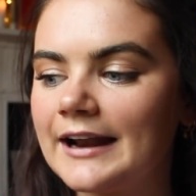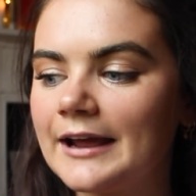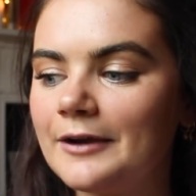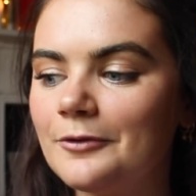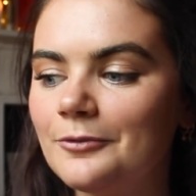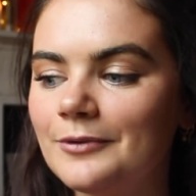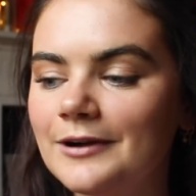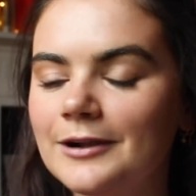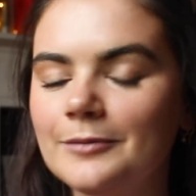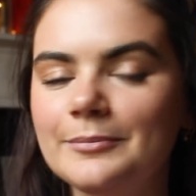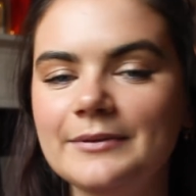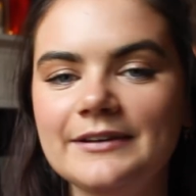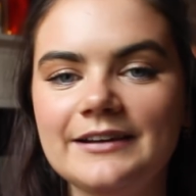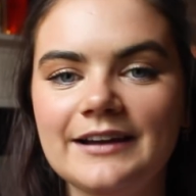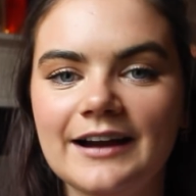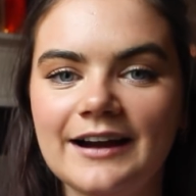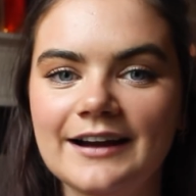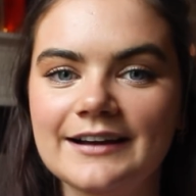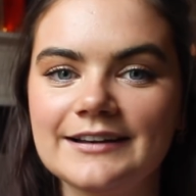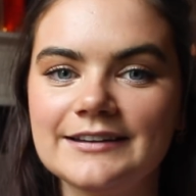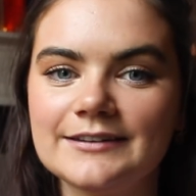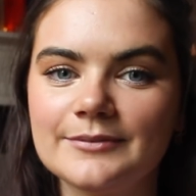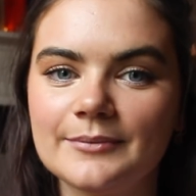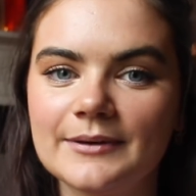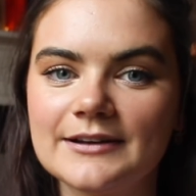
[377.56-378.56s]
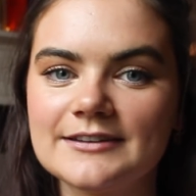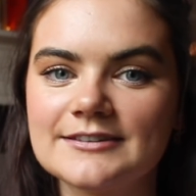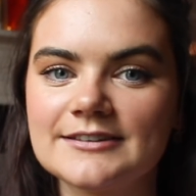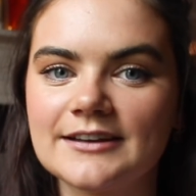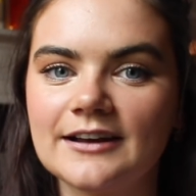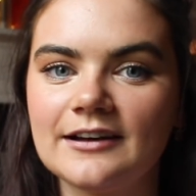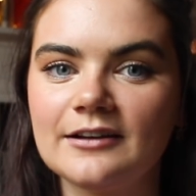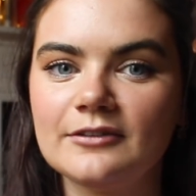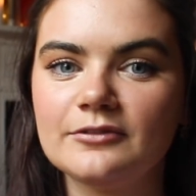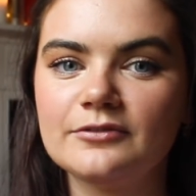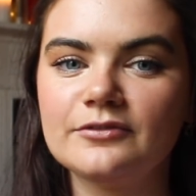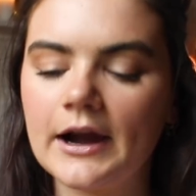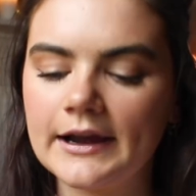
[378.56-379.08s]
and I will be kind to
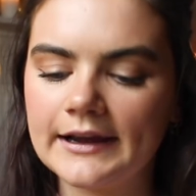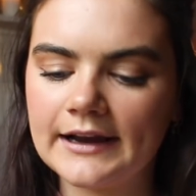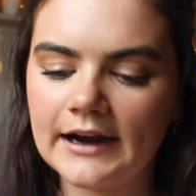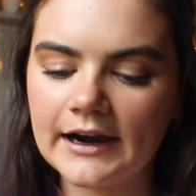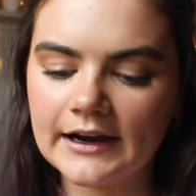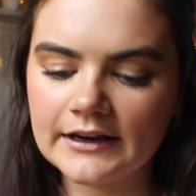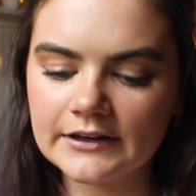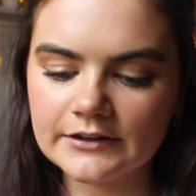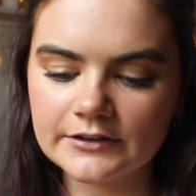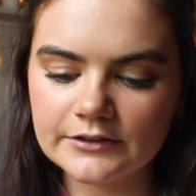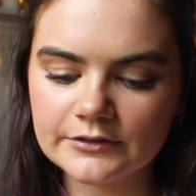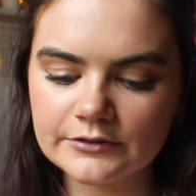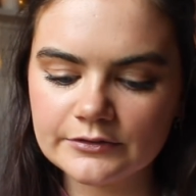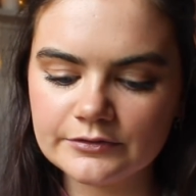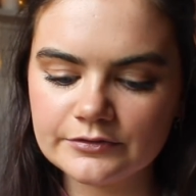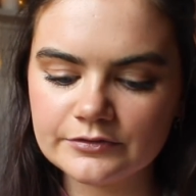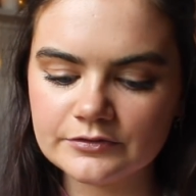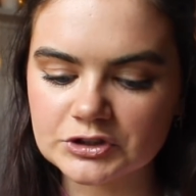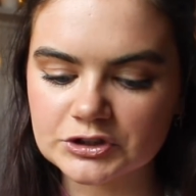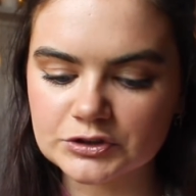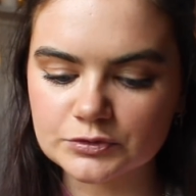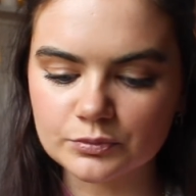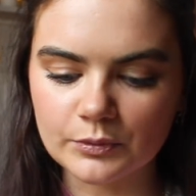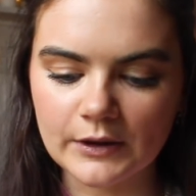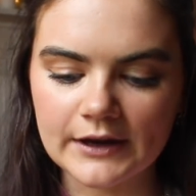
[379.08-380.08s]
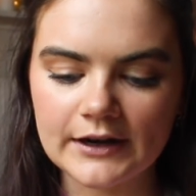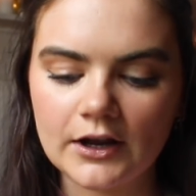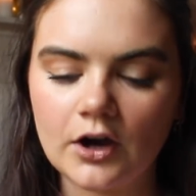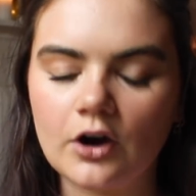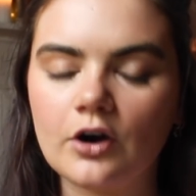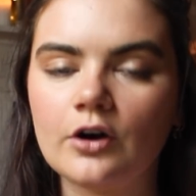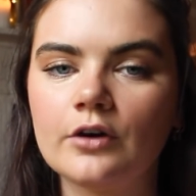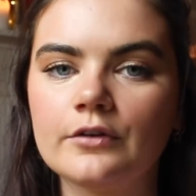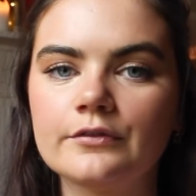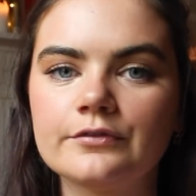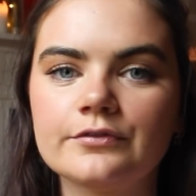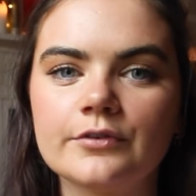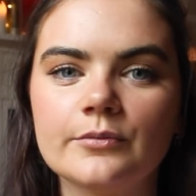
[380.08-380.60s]
myself. I kind of just went
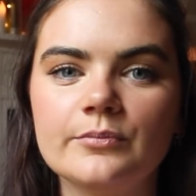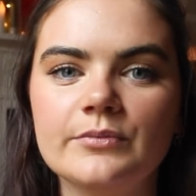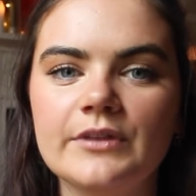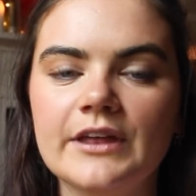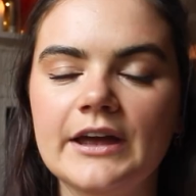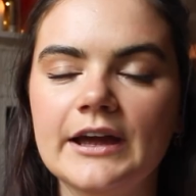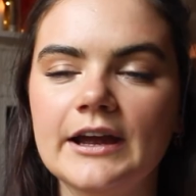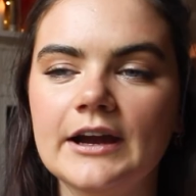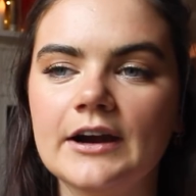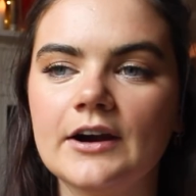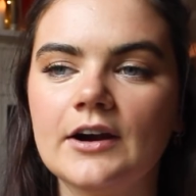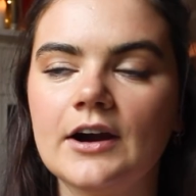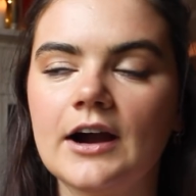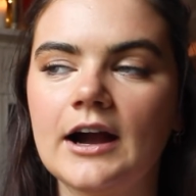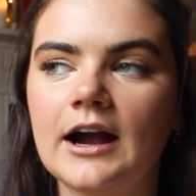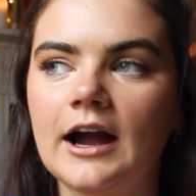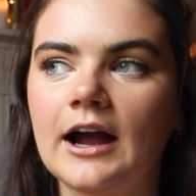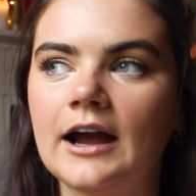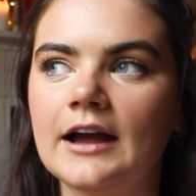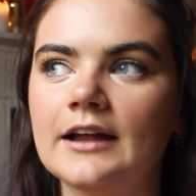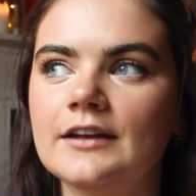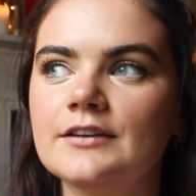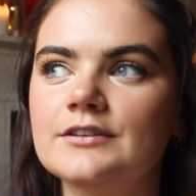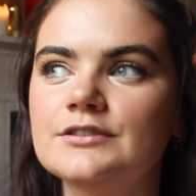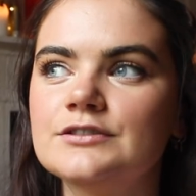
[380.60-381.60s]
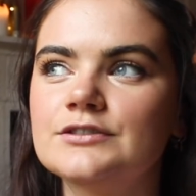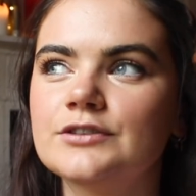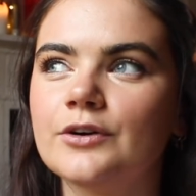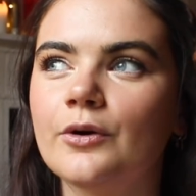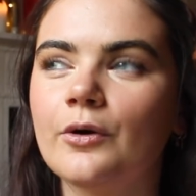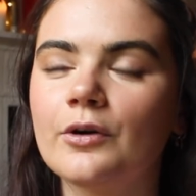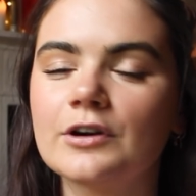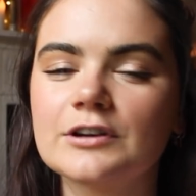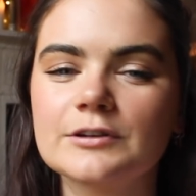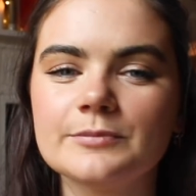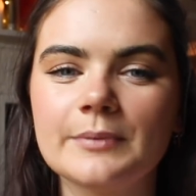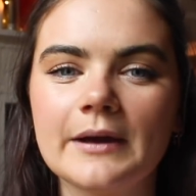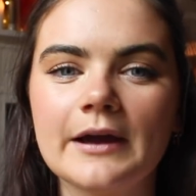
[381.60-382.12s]
on from there and
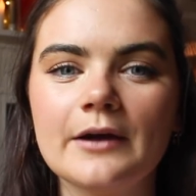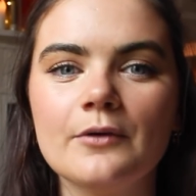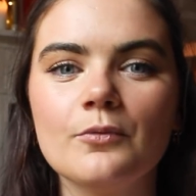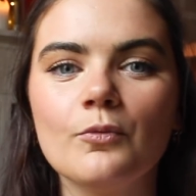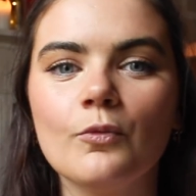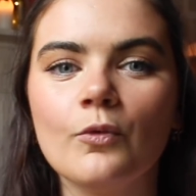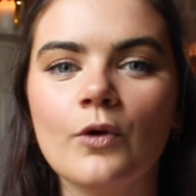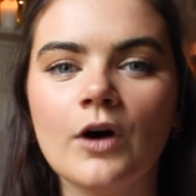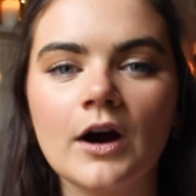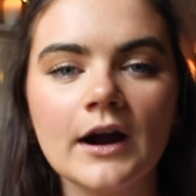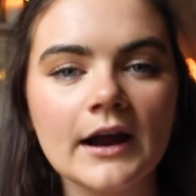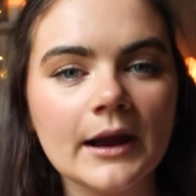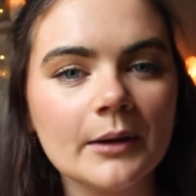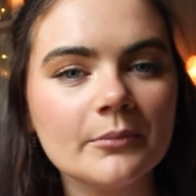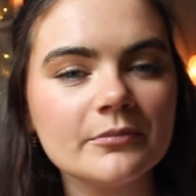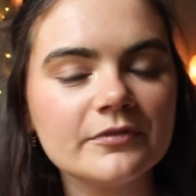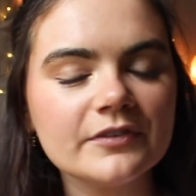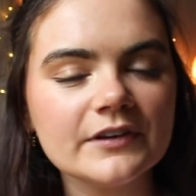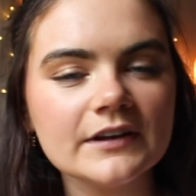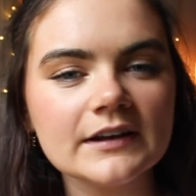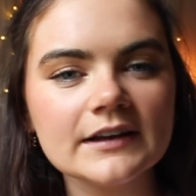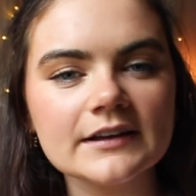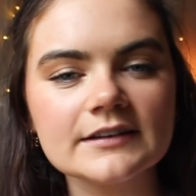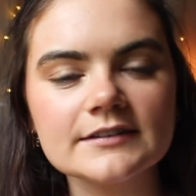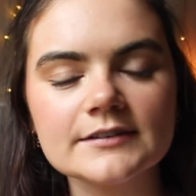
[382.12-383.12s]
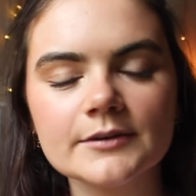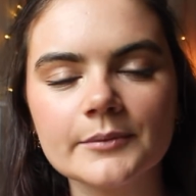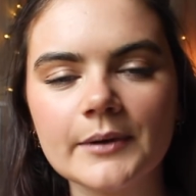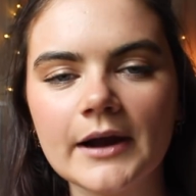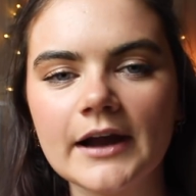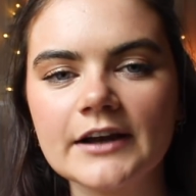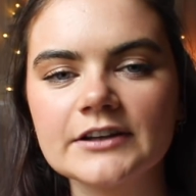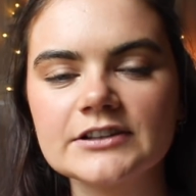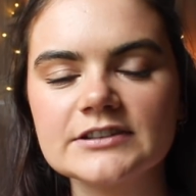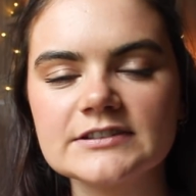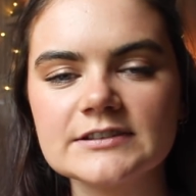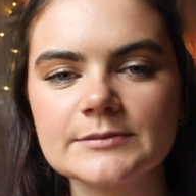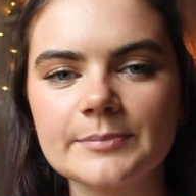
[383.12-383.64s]
talked about why I'm feeling so
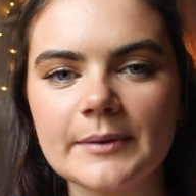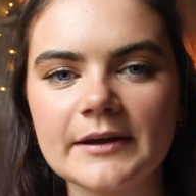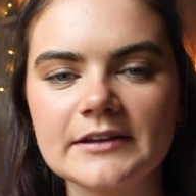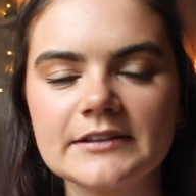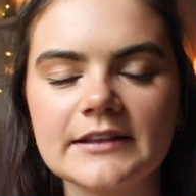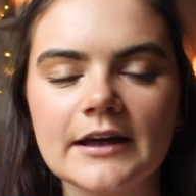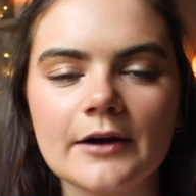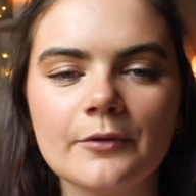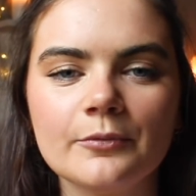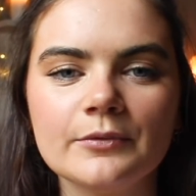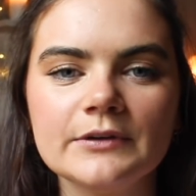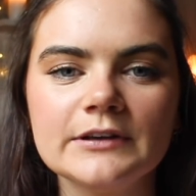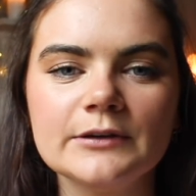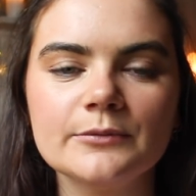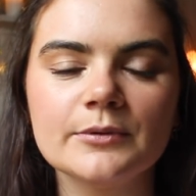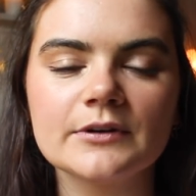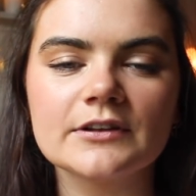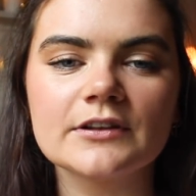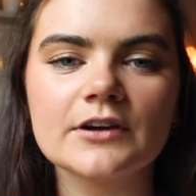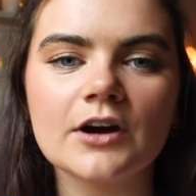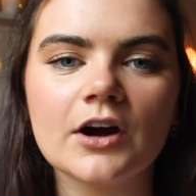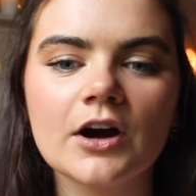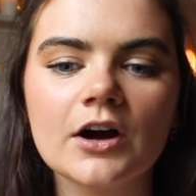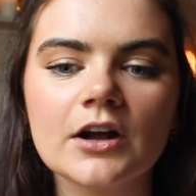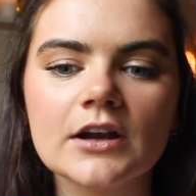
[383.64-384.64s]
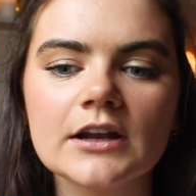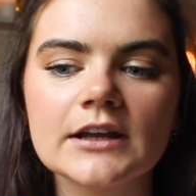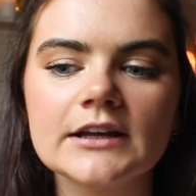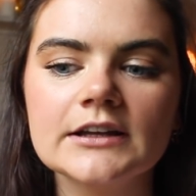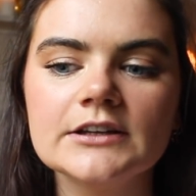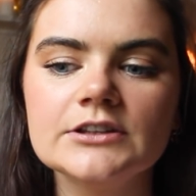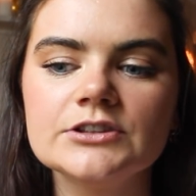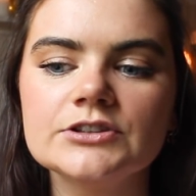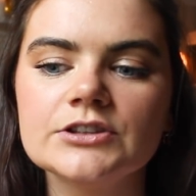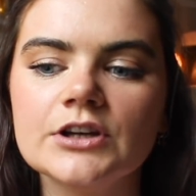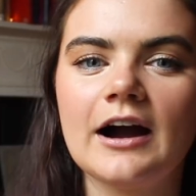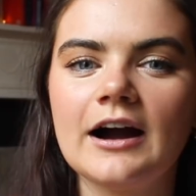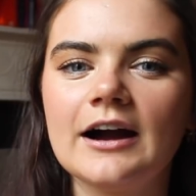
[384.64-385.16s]
anxious about that week with
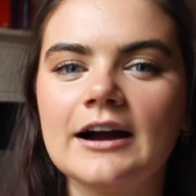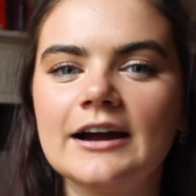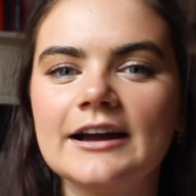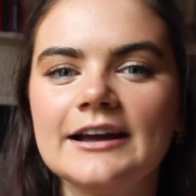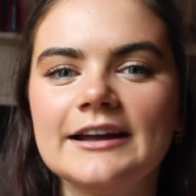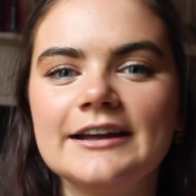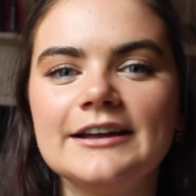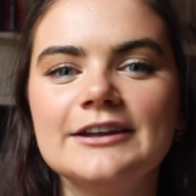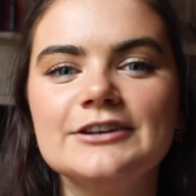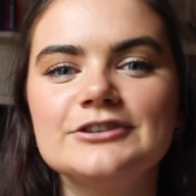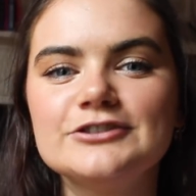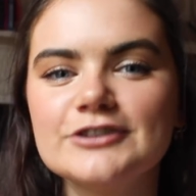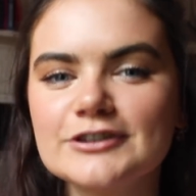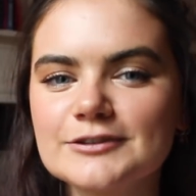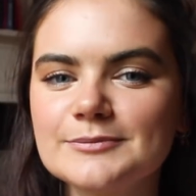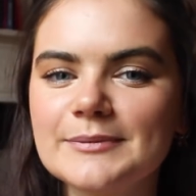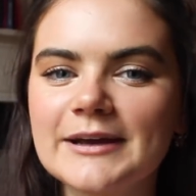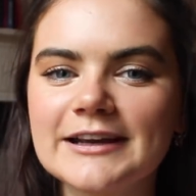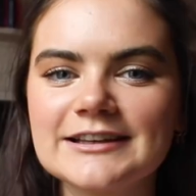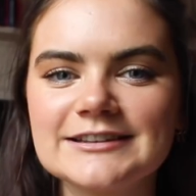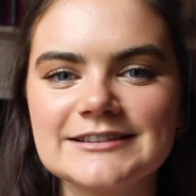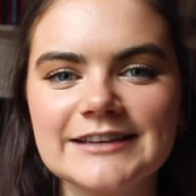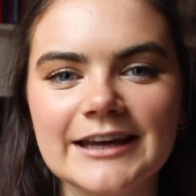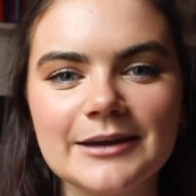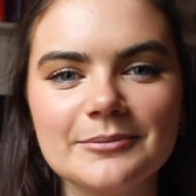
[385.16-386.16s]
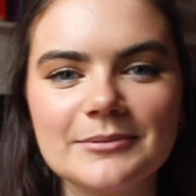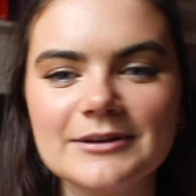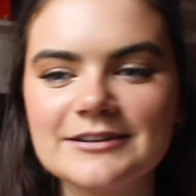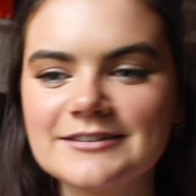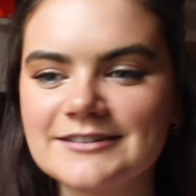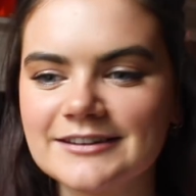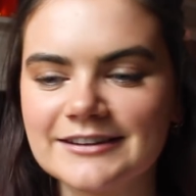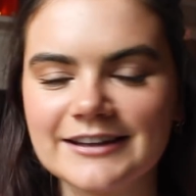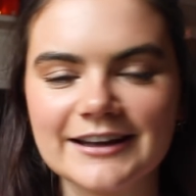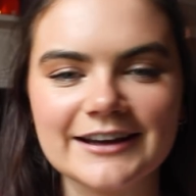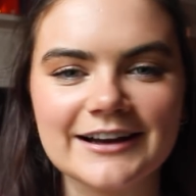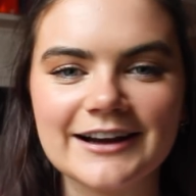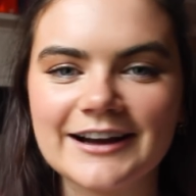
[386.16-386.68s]
college. I just make statements
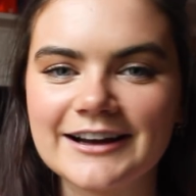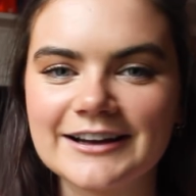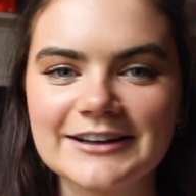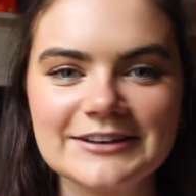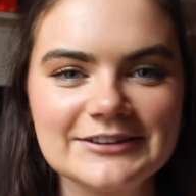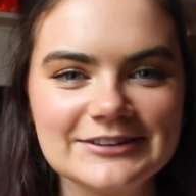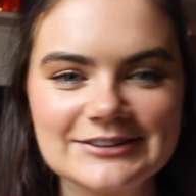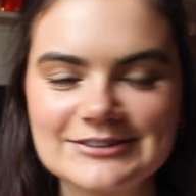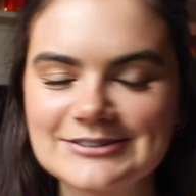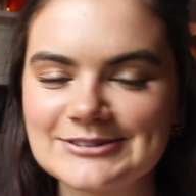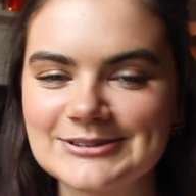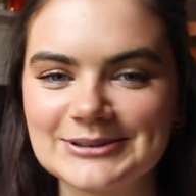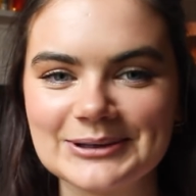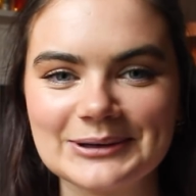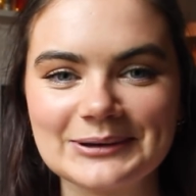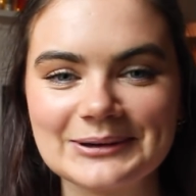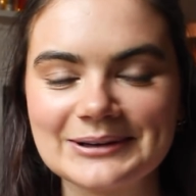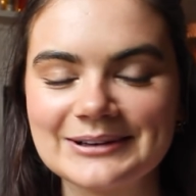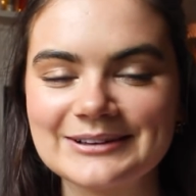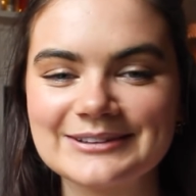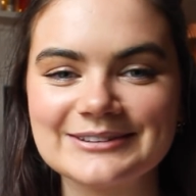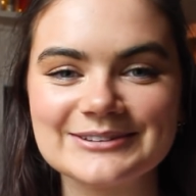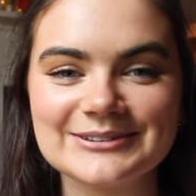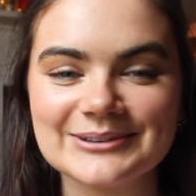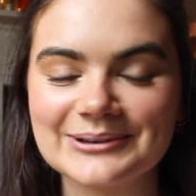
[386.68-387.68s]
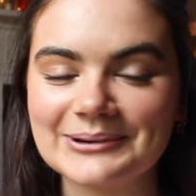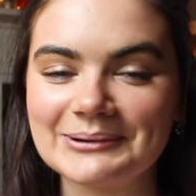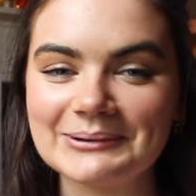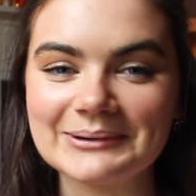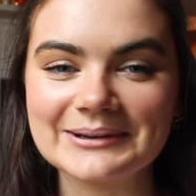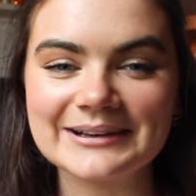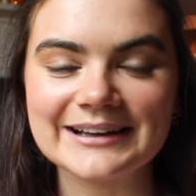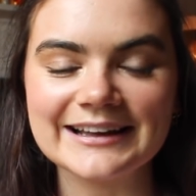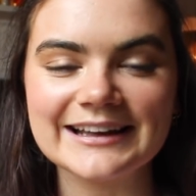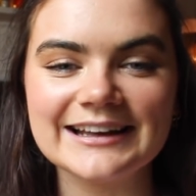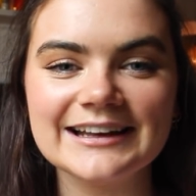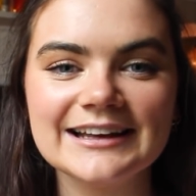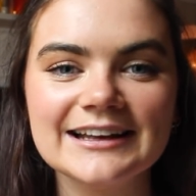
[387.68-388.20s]
and then kind of just start
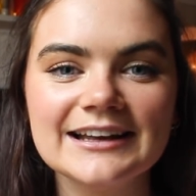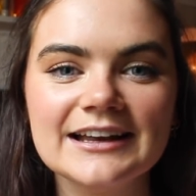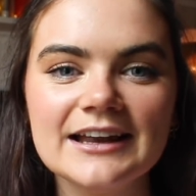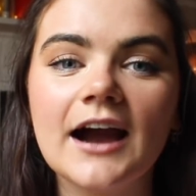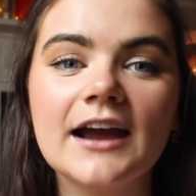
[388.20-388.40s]
talking.